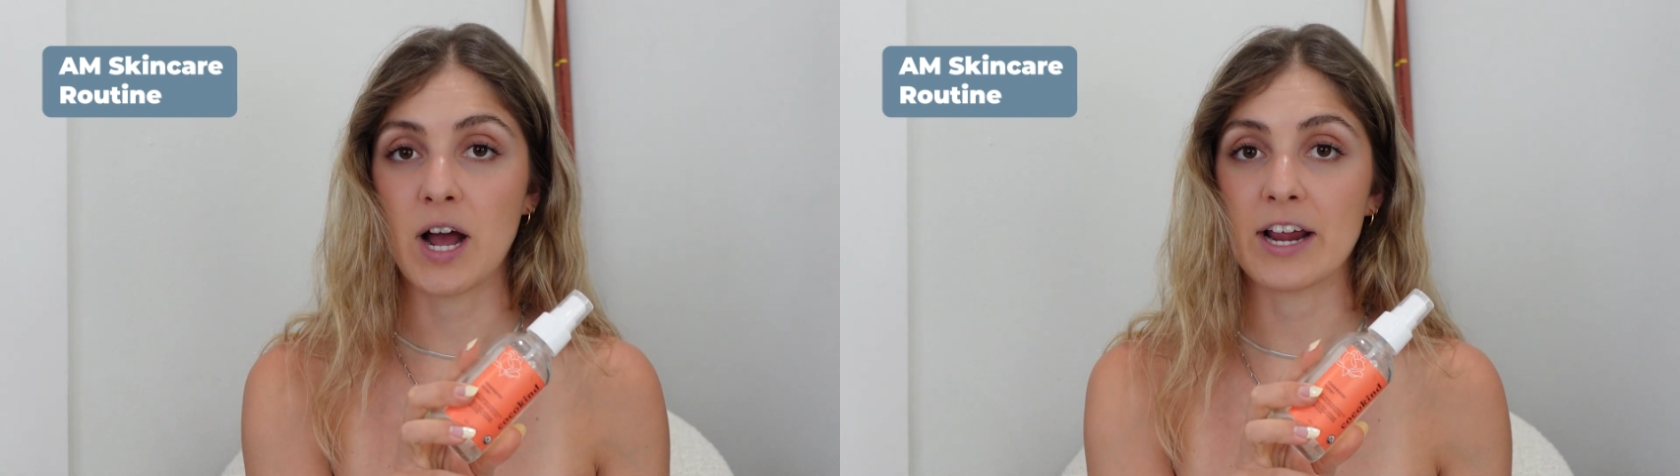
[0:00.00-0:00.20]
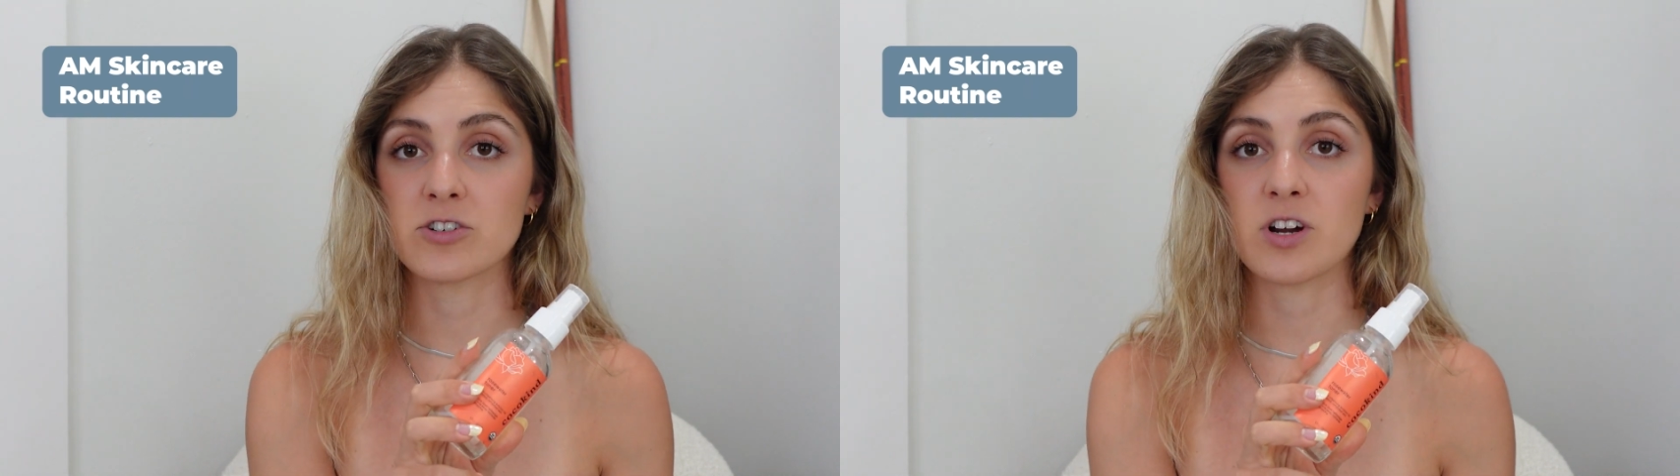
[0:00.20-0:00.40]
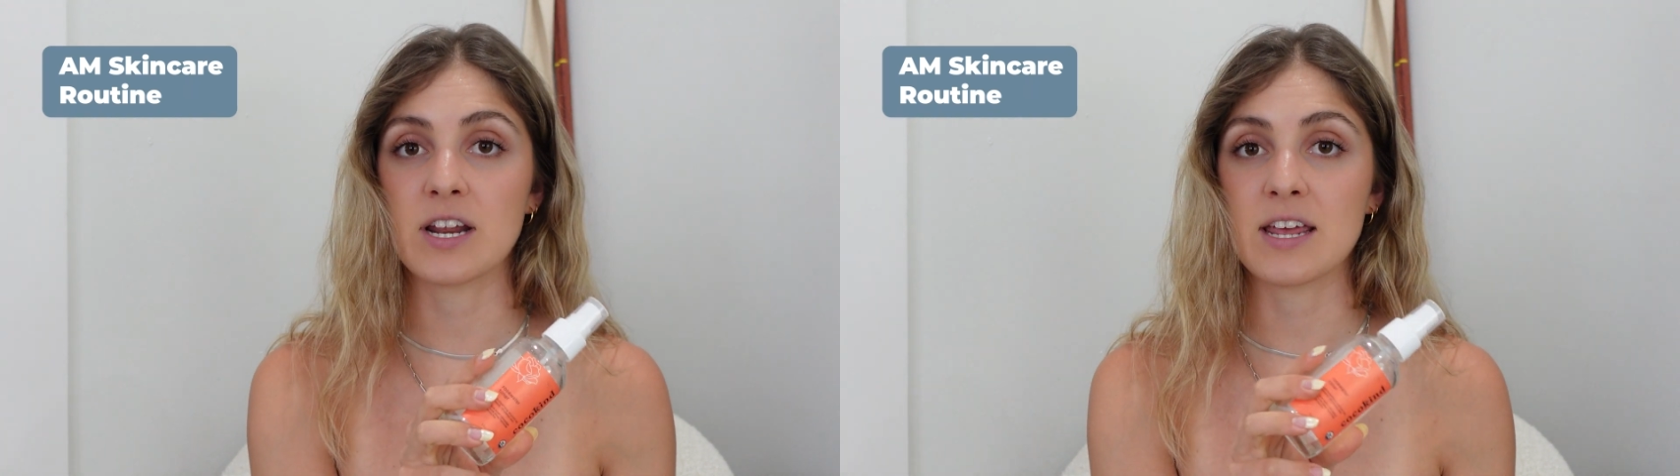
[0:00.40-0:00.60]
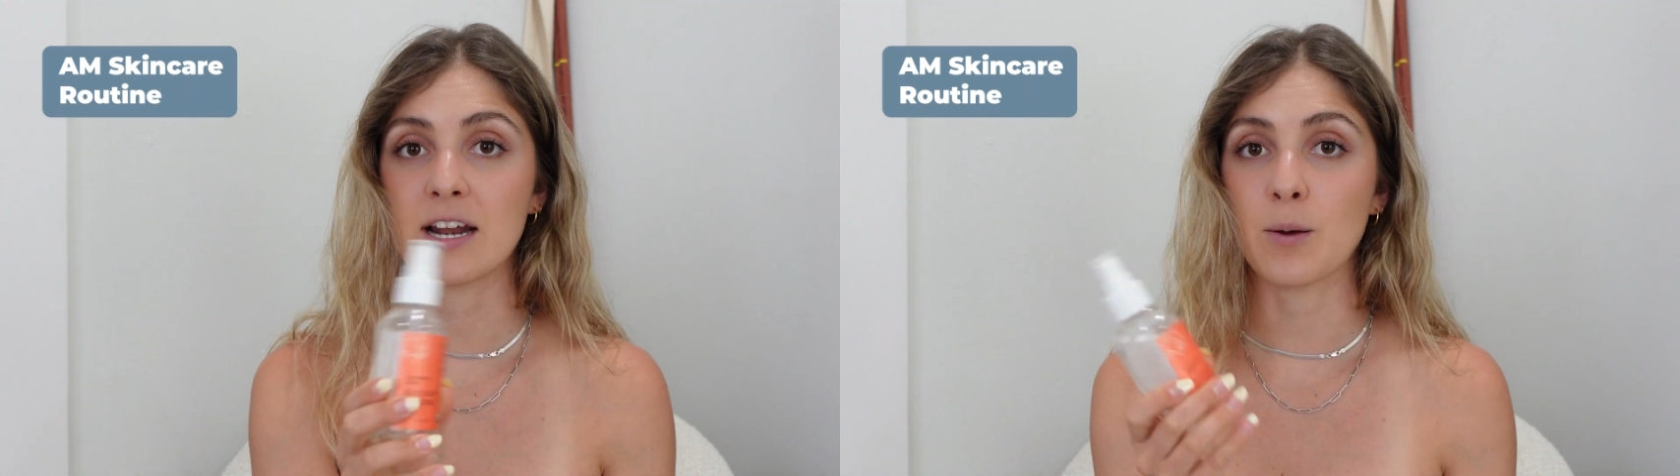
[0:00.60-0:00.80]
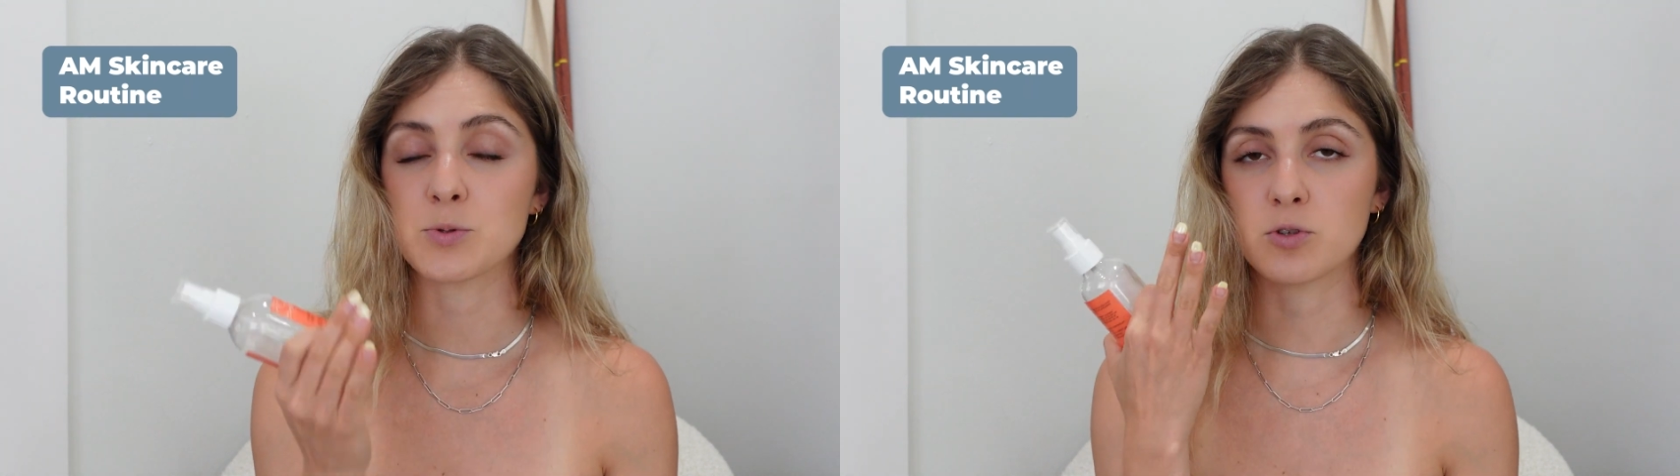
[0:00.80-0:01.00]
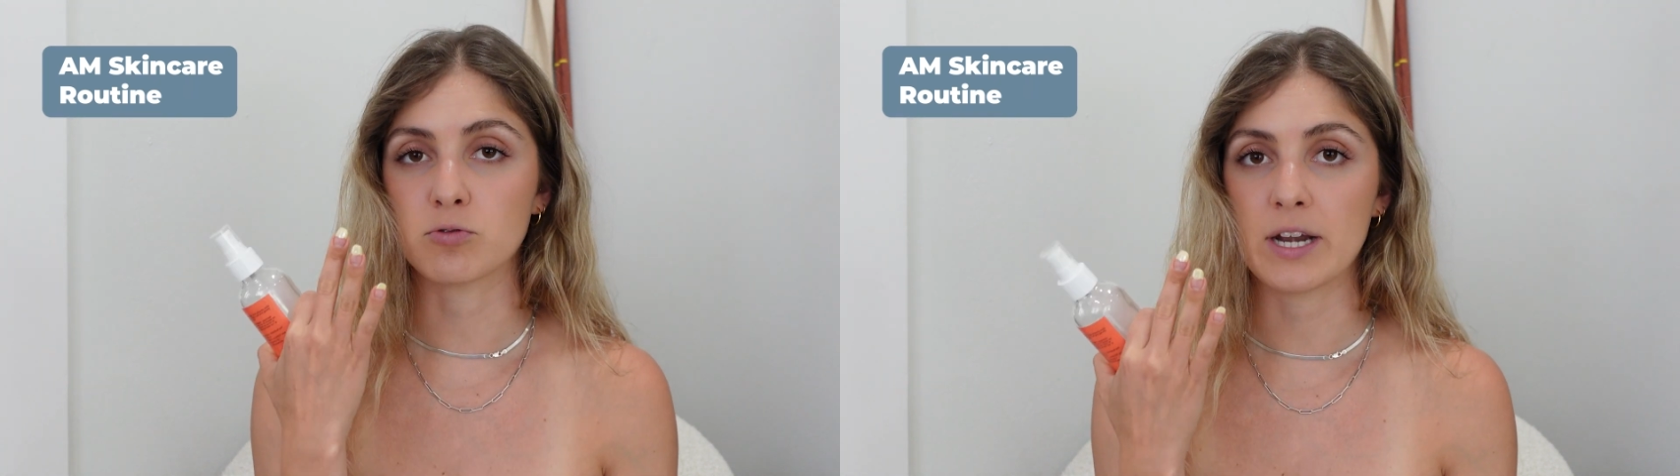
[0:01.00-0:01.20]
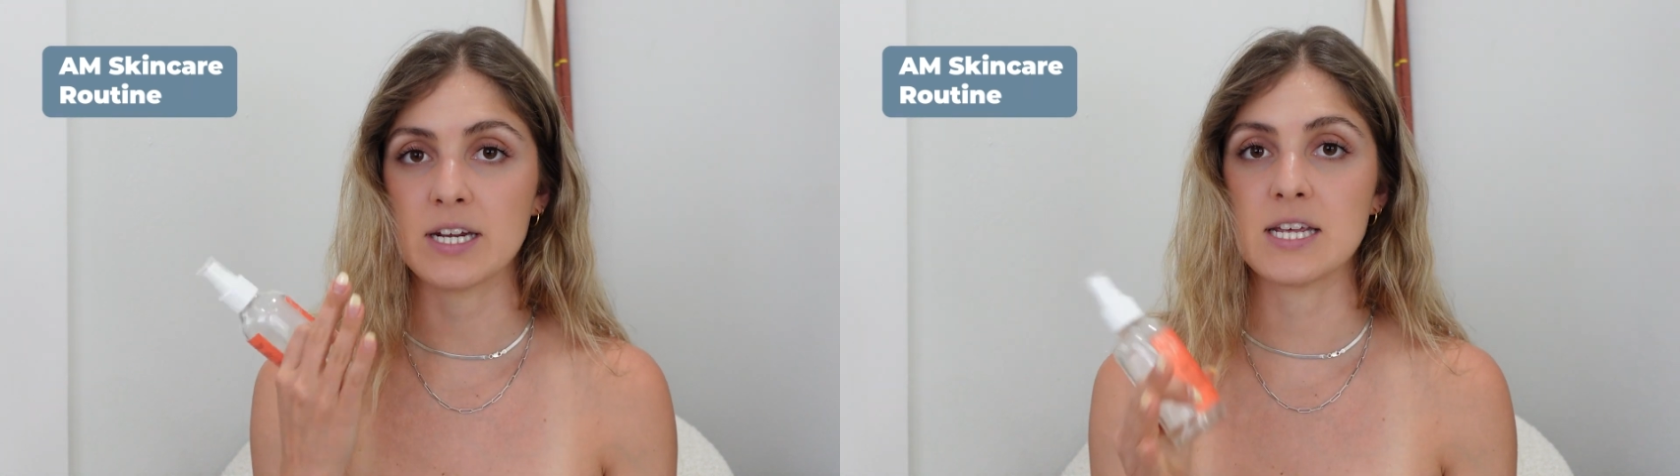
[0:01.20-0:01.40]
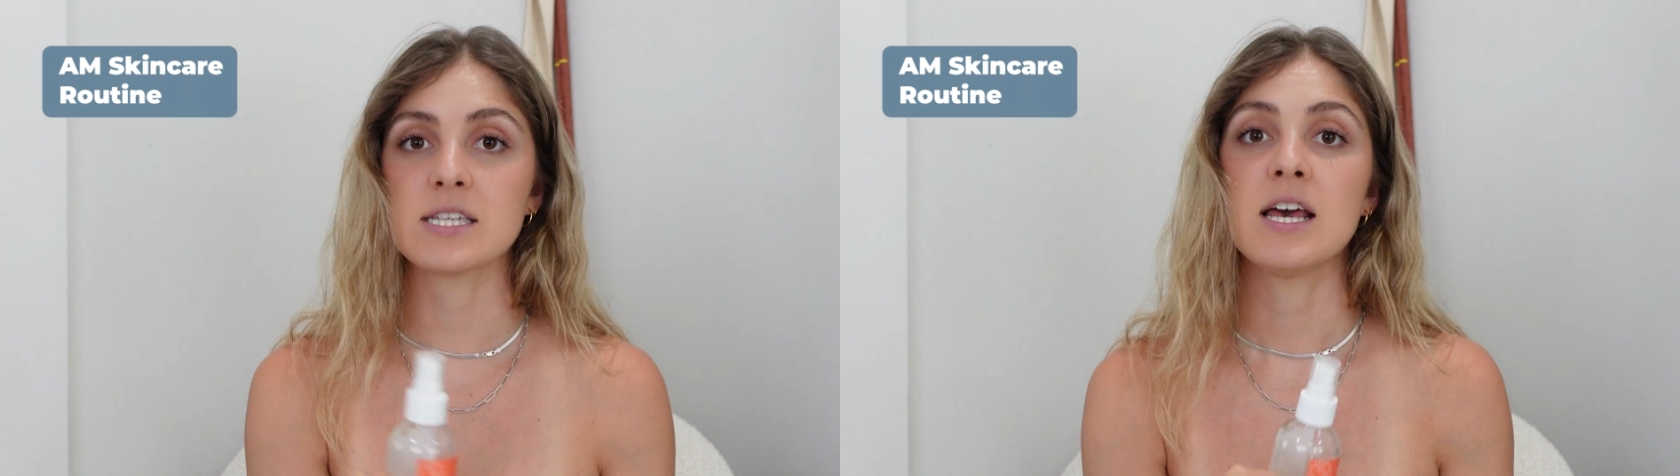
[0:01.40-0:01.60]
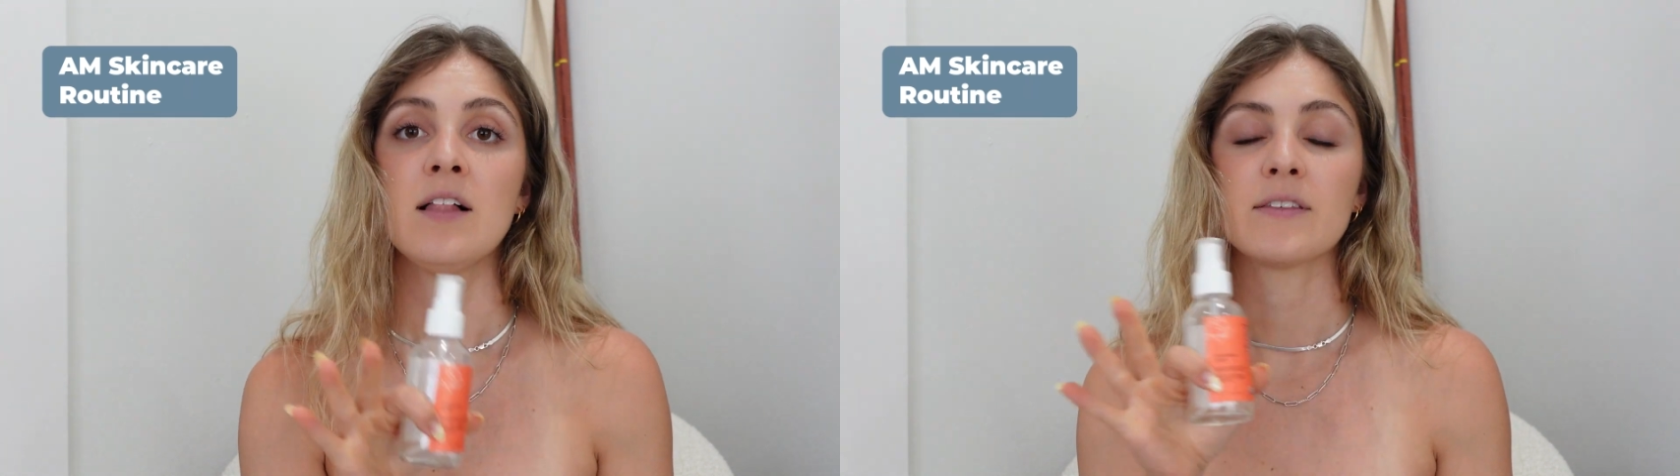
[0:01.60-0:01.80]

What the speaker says: hydrating and helps with the redness.